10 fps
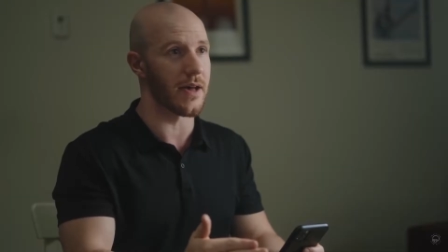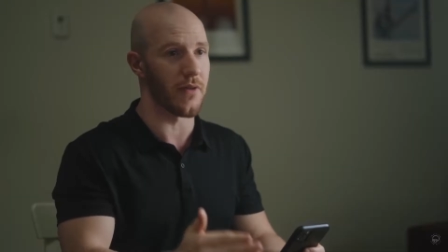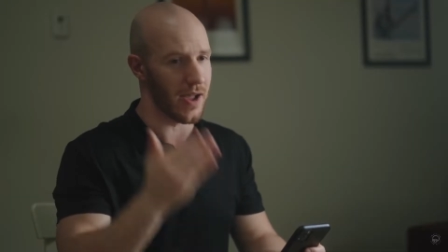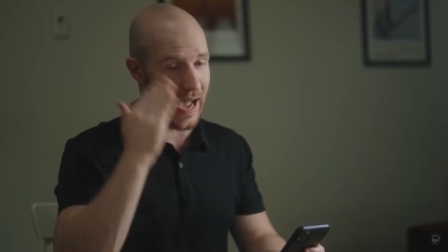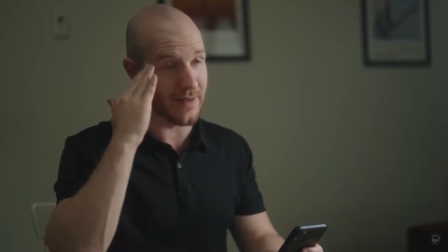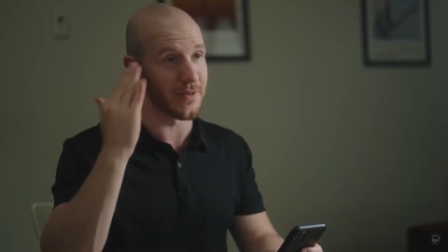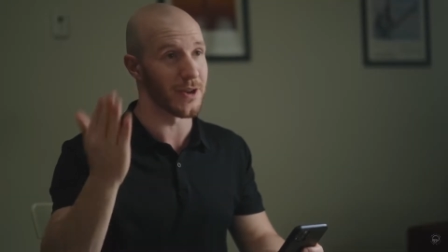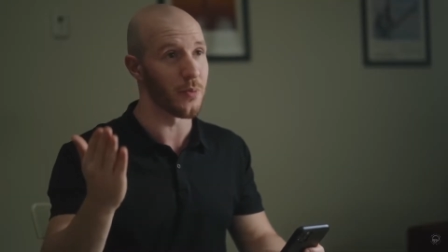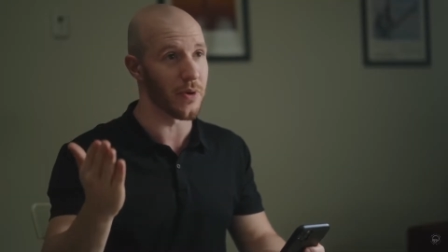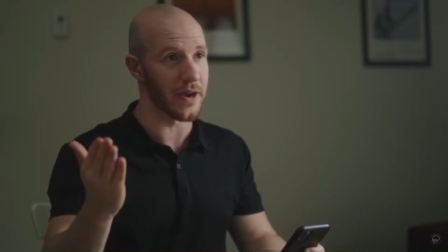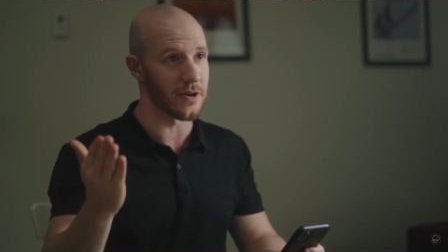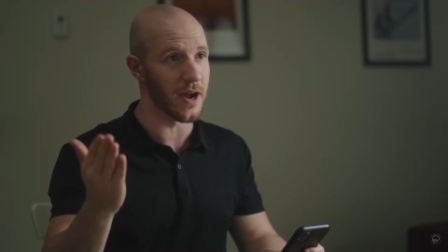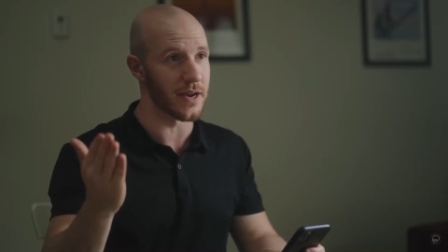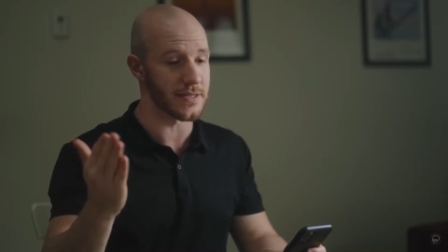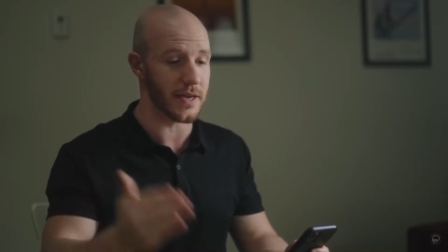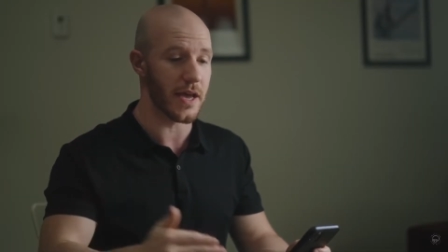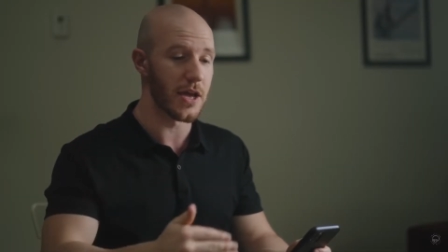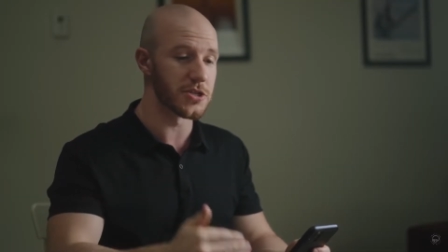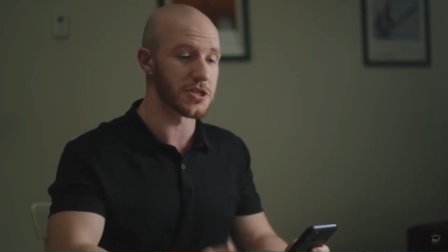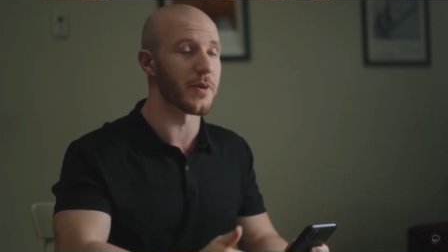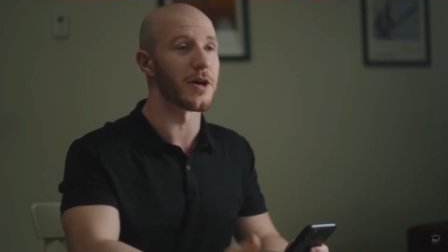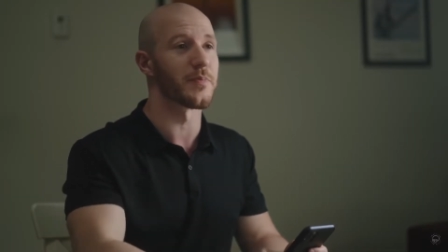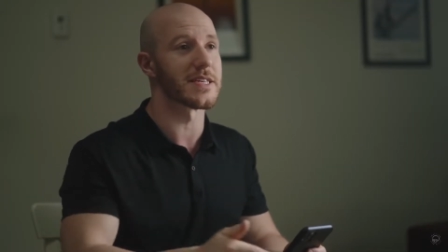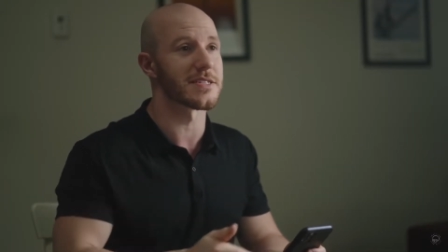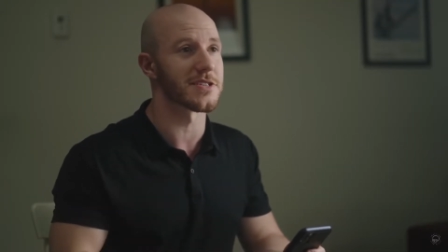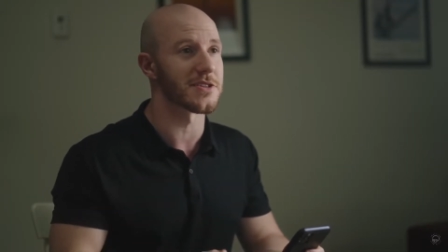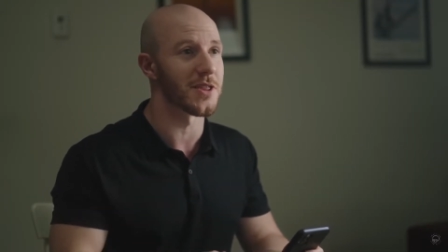of, kind of a no-brainer honestly, small business